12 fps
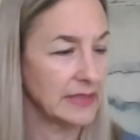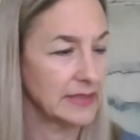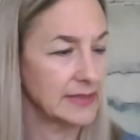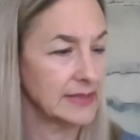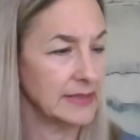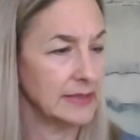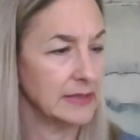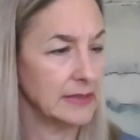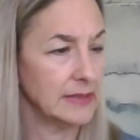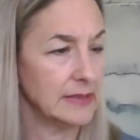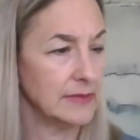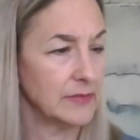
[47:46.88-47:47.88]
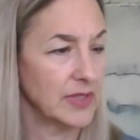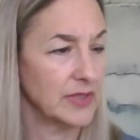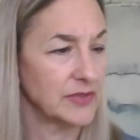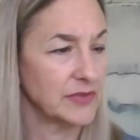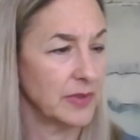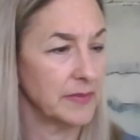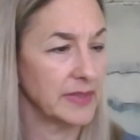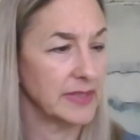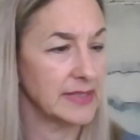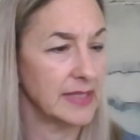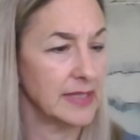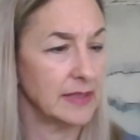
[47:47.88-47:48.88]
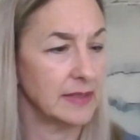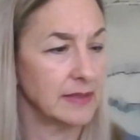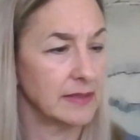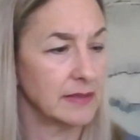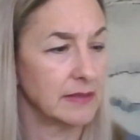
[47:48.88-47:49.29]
Let's see, what else do I want to say?